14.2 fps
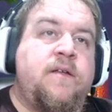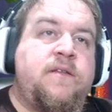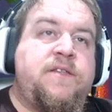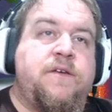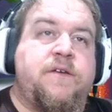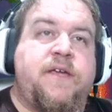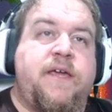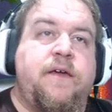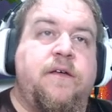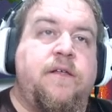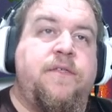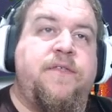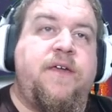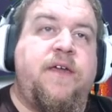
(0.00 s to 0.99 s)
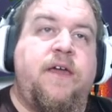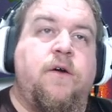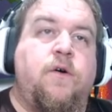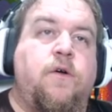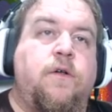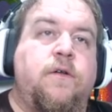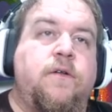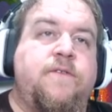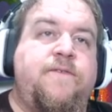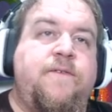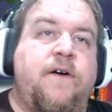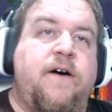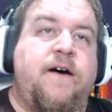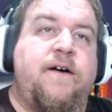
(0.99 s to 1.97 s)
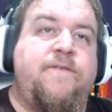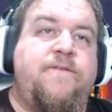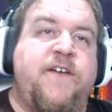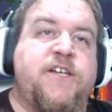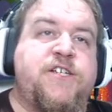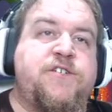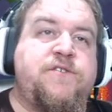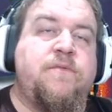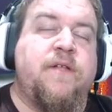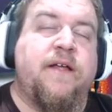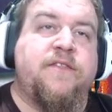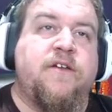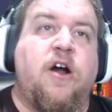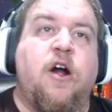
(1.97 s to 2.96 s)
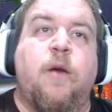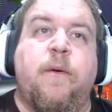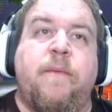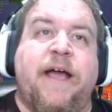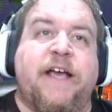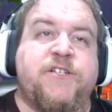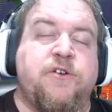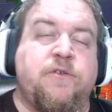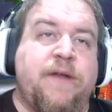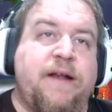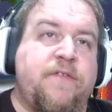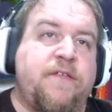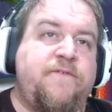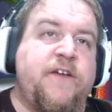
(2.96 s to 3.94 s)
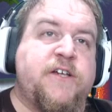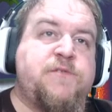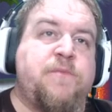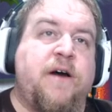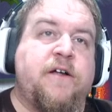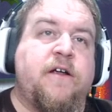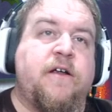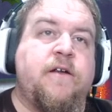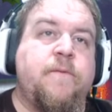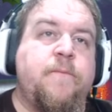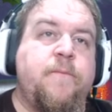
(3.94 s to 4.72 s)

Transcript: to kill the old fish, like the harbor master or whatever, the fishmonger.